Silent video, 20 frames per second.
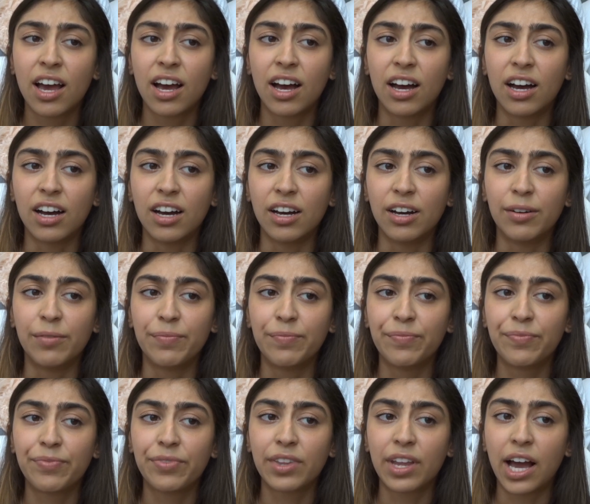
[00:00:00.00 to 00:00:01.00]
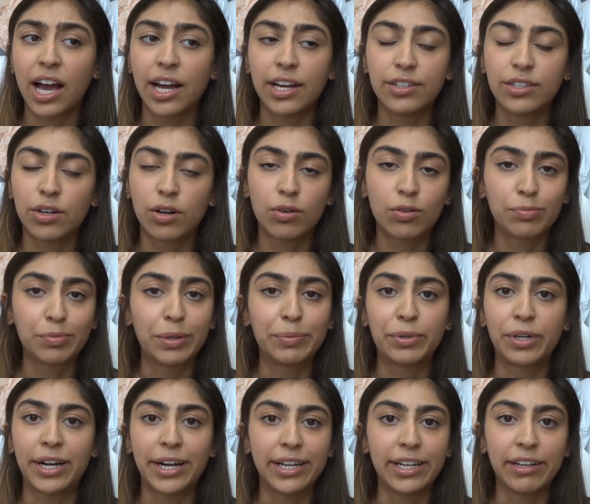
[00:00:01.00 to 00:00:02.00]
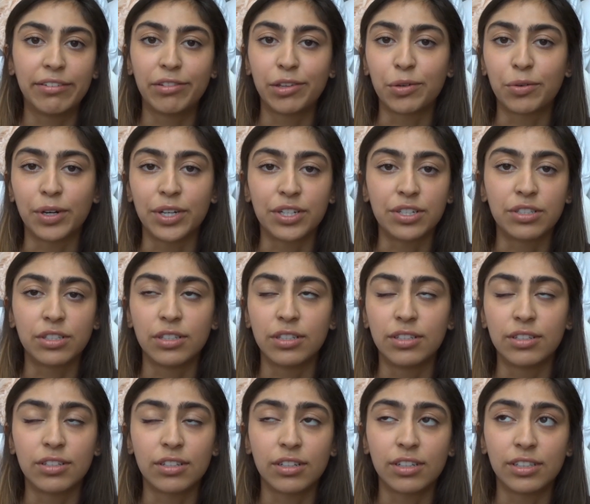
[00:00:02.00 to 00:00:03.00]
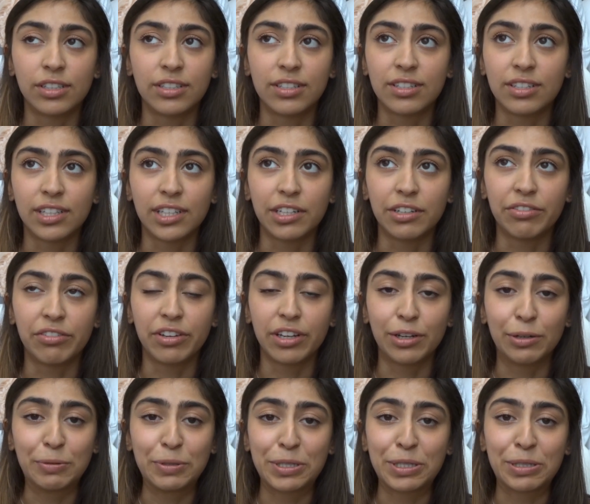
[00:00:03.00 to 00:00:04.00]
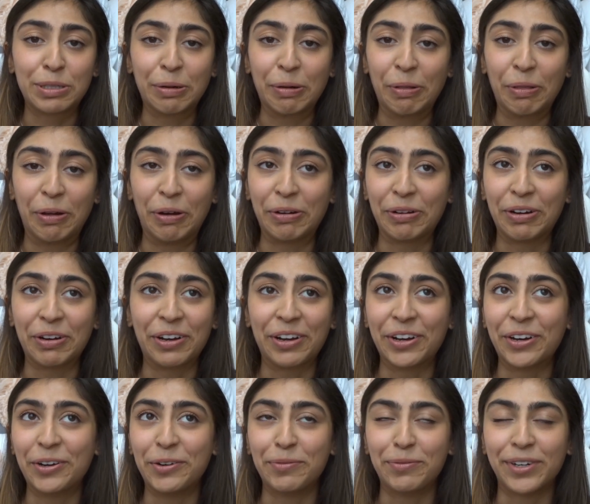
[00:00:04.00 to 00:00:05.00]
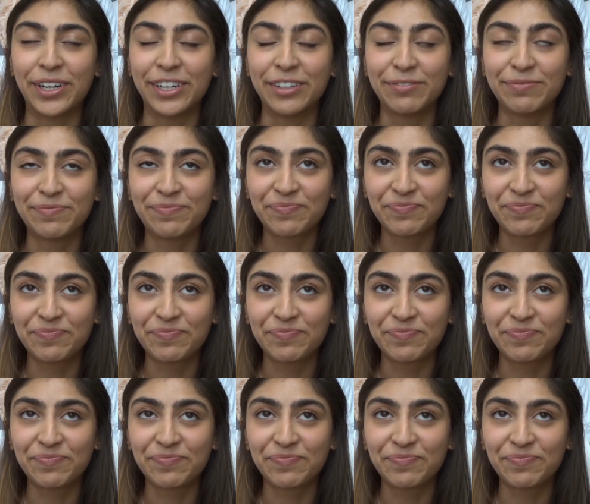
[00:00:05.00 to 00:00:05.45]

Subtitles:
I don't remember any of the questions, honestly. It was so long ago, but